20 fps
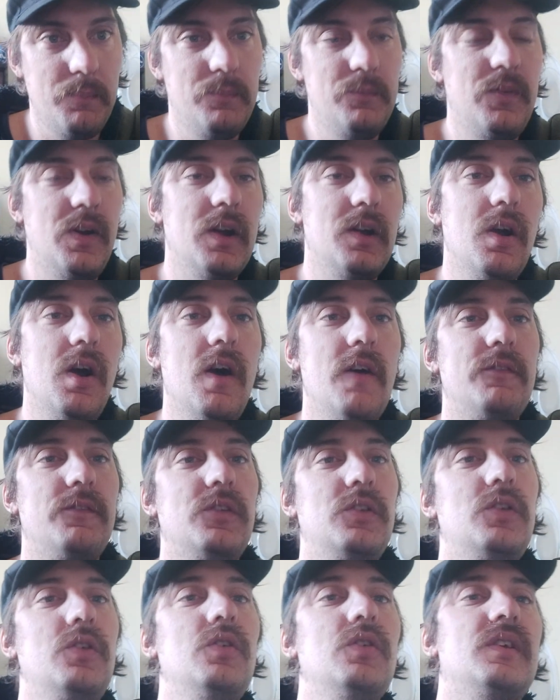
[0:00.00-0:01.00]
fuck off.
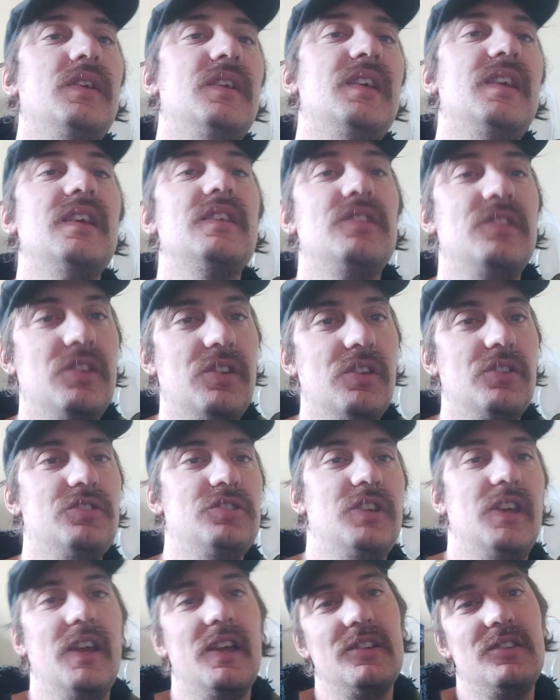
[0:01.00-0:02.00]
You kissed your
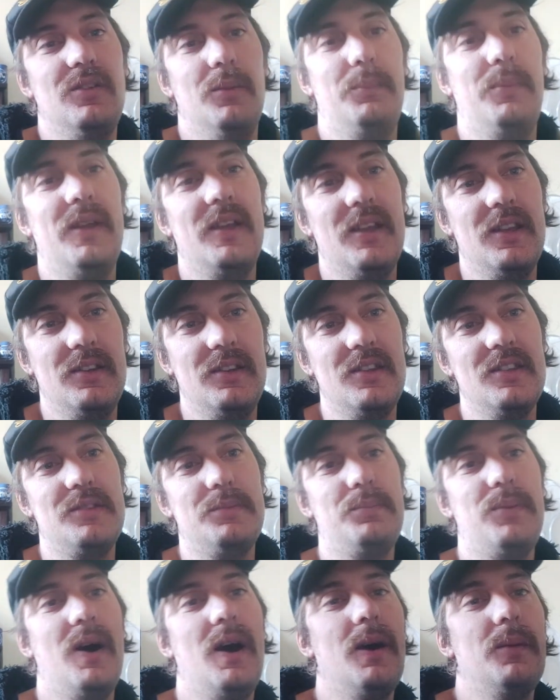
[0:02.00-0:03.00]
chance of being in this
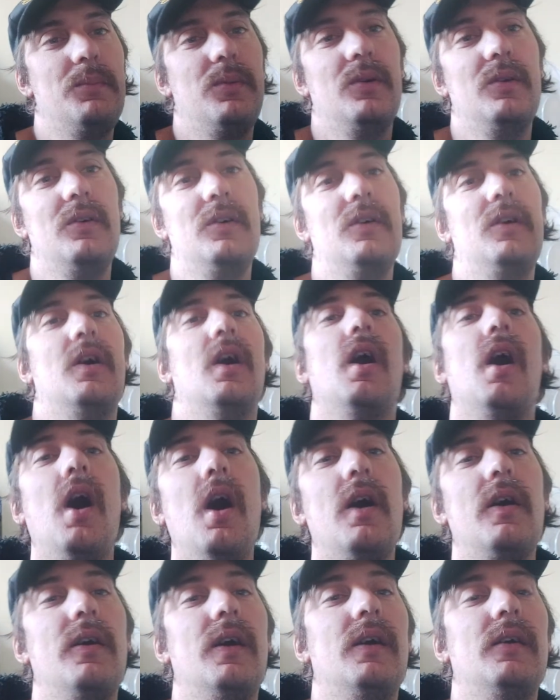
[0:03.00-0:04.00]
pub.
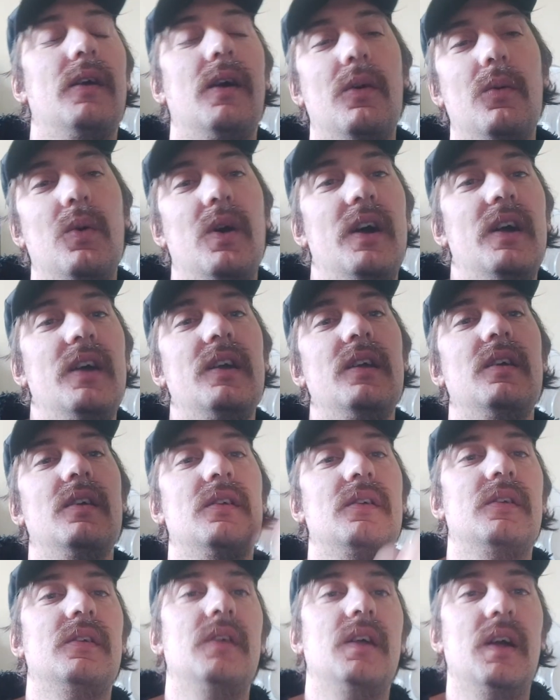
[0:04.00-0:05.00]
Away
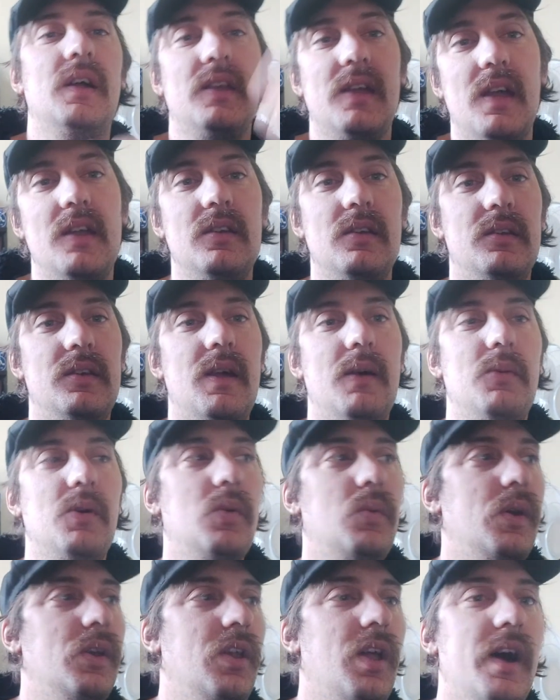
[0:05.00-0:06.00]
again, another
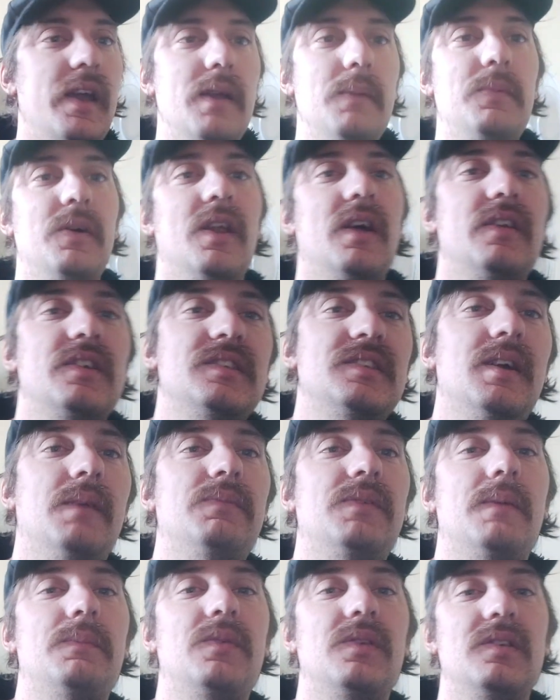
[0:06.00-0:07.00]
one liner, but I
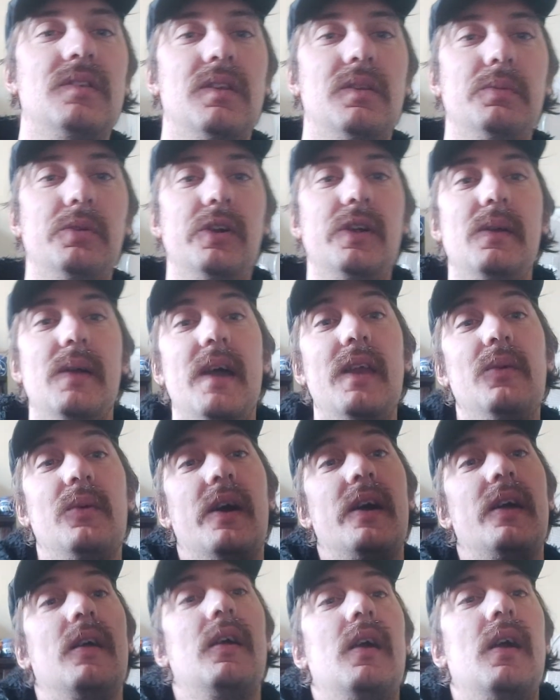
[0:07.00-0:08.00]
stuffed up in delivery.
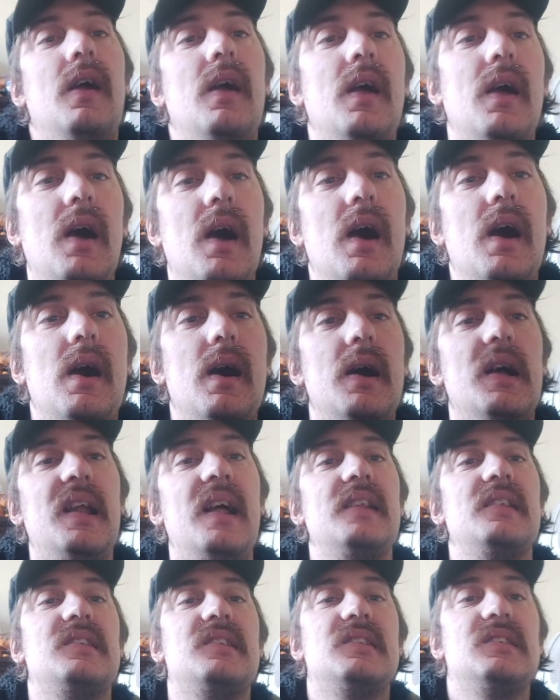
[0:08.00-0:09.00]
Anyway,
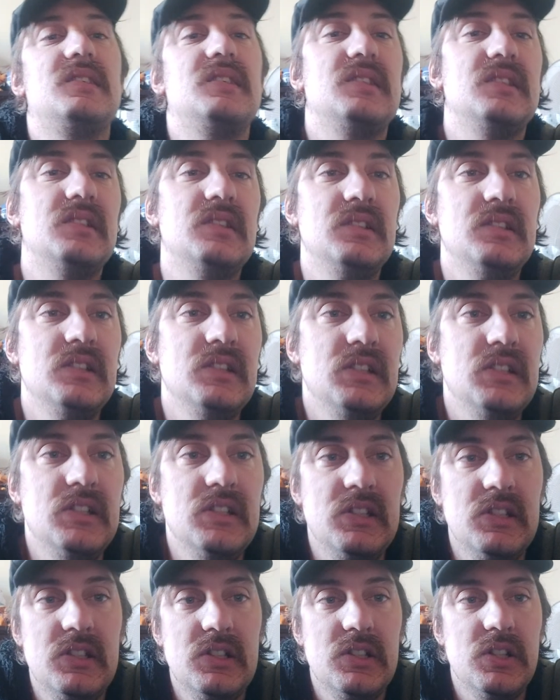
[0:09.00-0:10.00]
that's
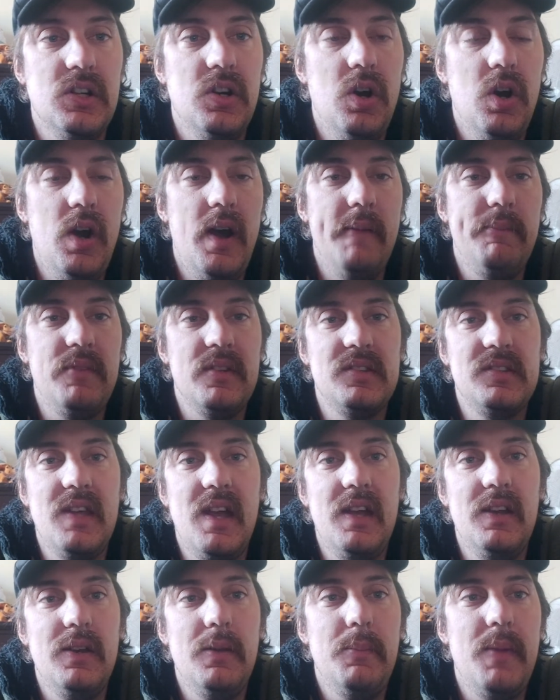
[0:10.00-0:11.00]
all I have to
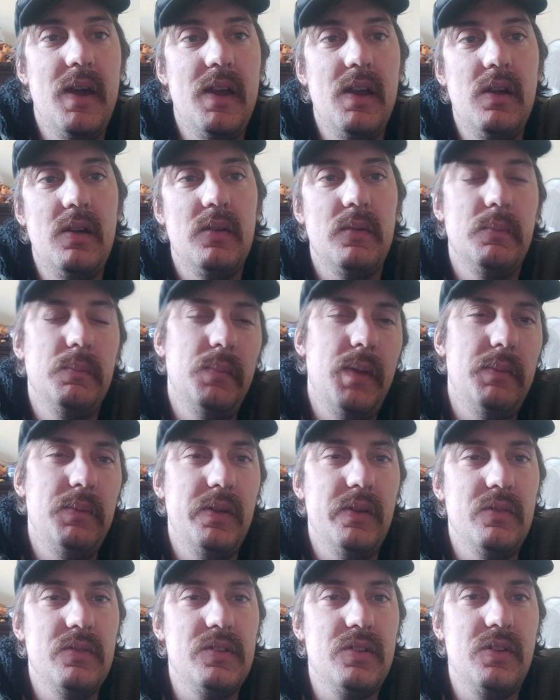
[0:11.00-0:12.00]
say in the matter. Maybe
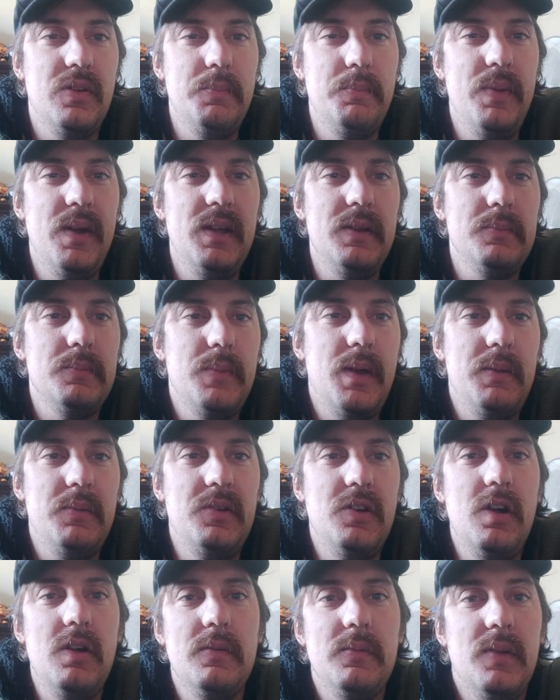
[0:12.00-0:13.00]
it was clickbait, maybe
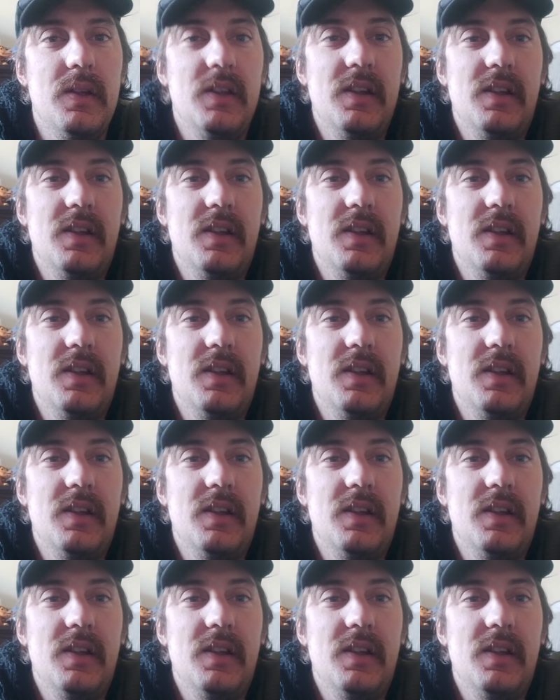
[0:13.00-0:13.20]
not.